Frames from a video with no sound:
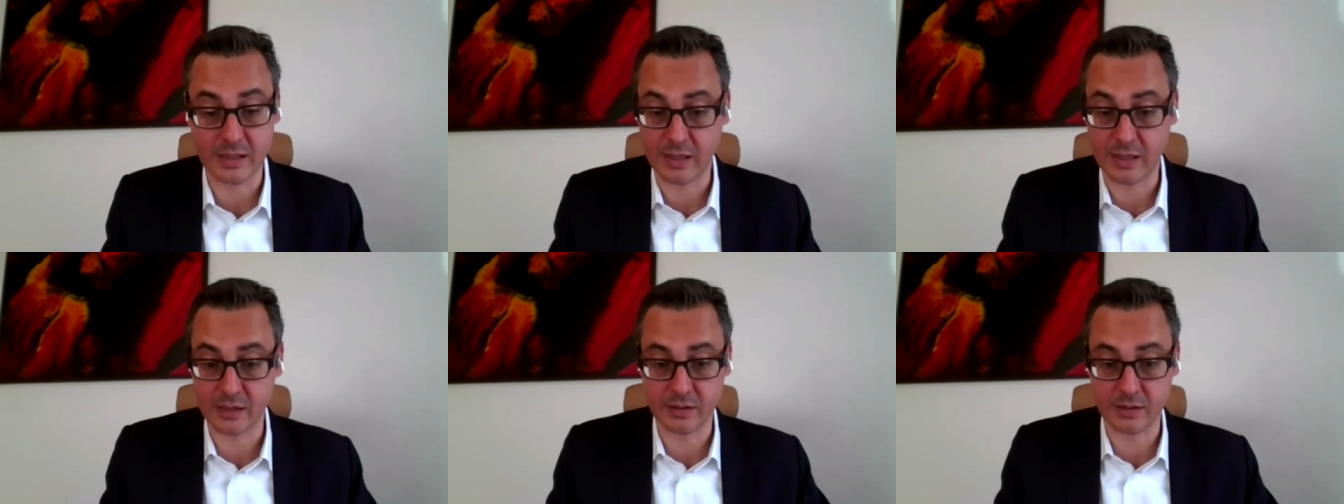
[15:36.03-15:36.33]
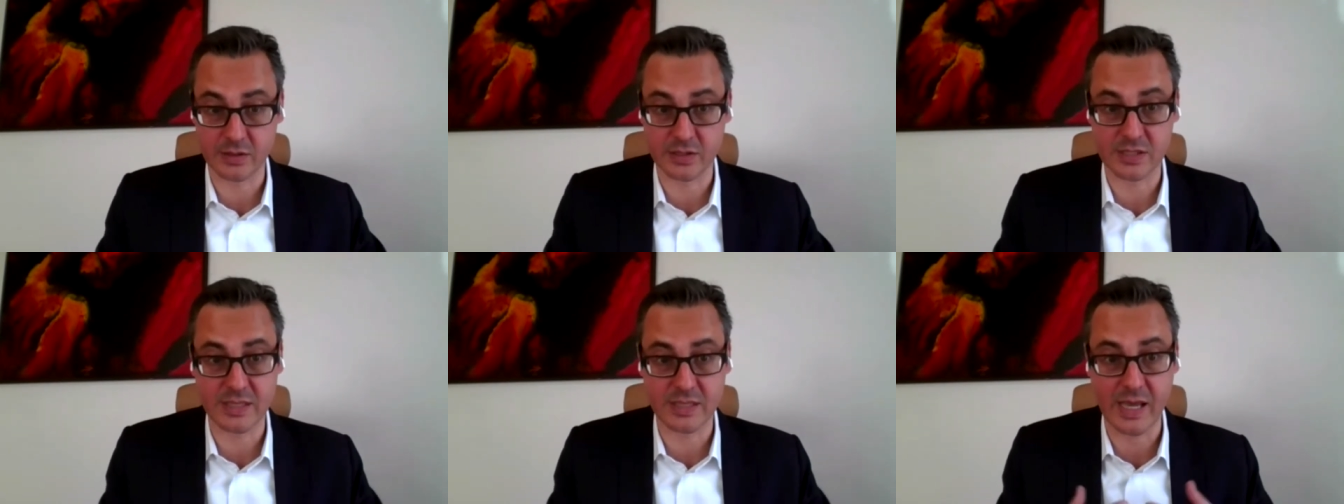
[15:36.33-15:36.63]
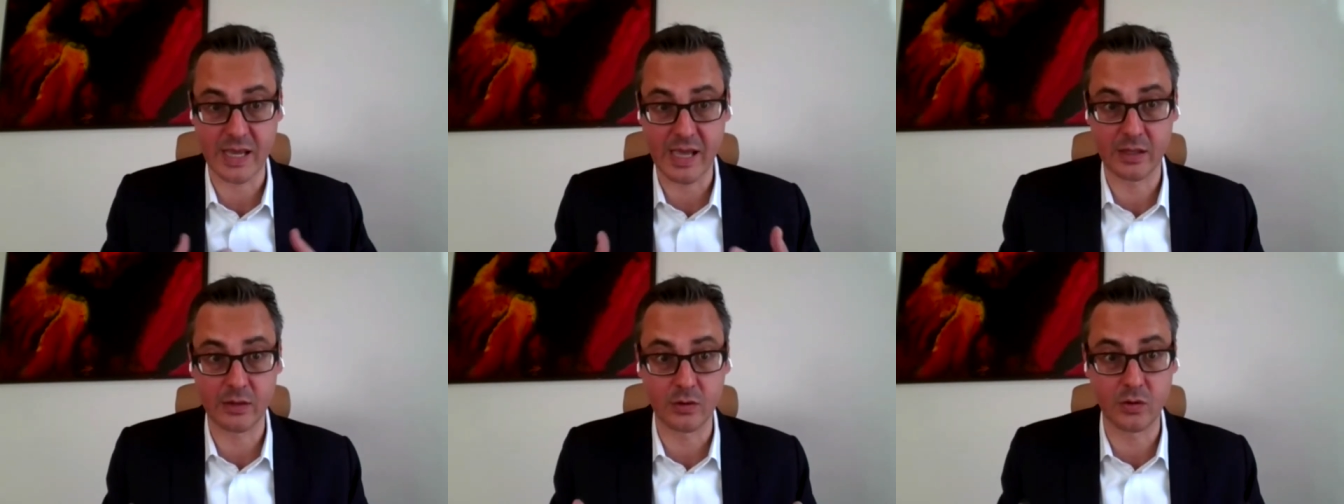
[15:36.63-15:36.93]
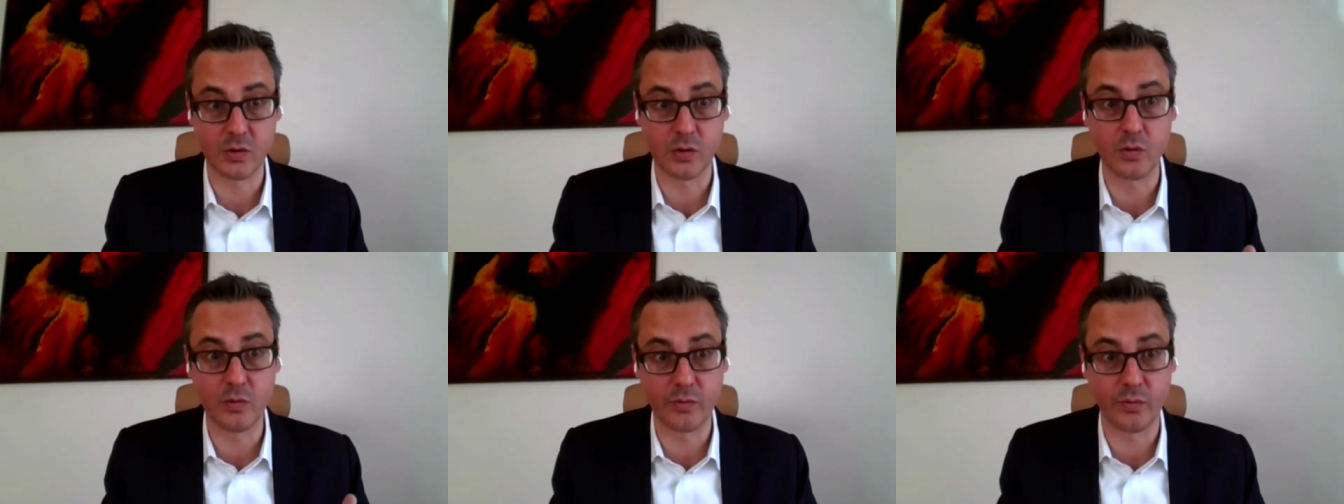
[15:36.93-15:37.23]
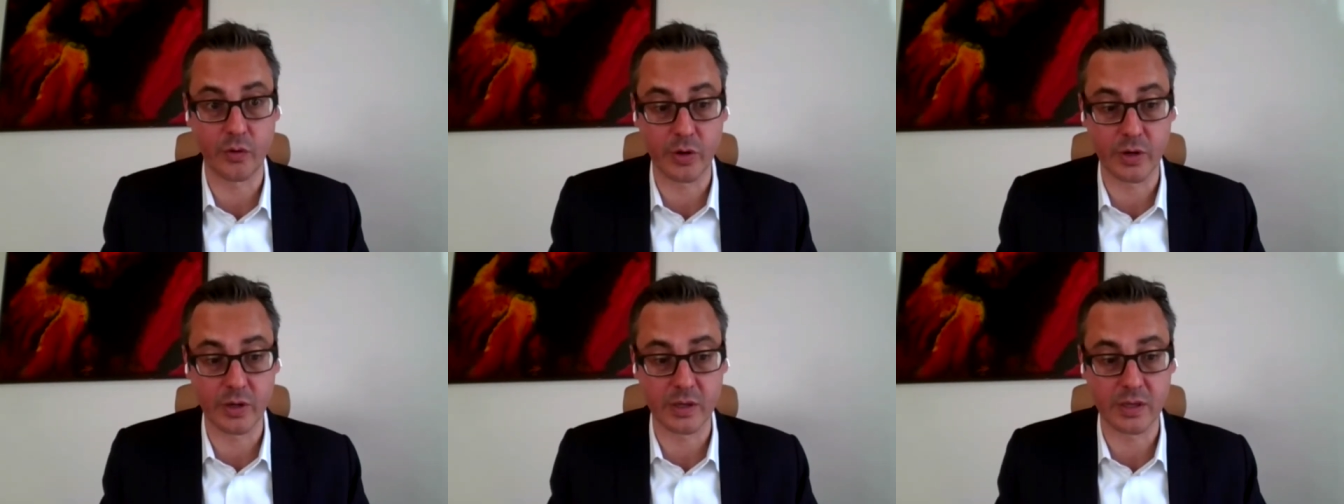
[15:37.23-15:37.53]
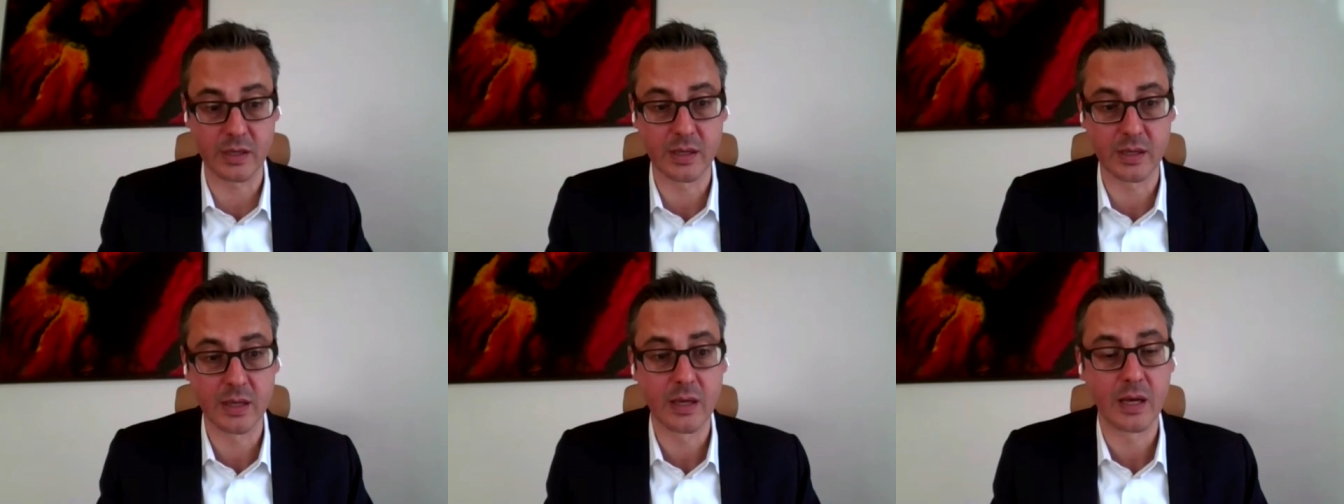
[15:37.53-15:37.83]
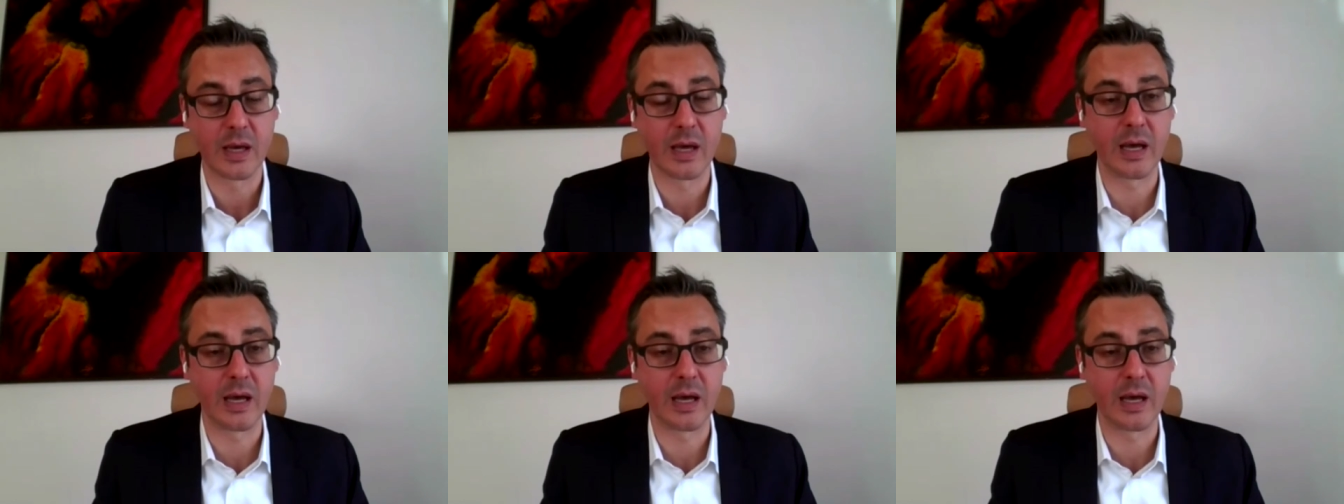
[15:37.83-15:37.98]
and understand new work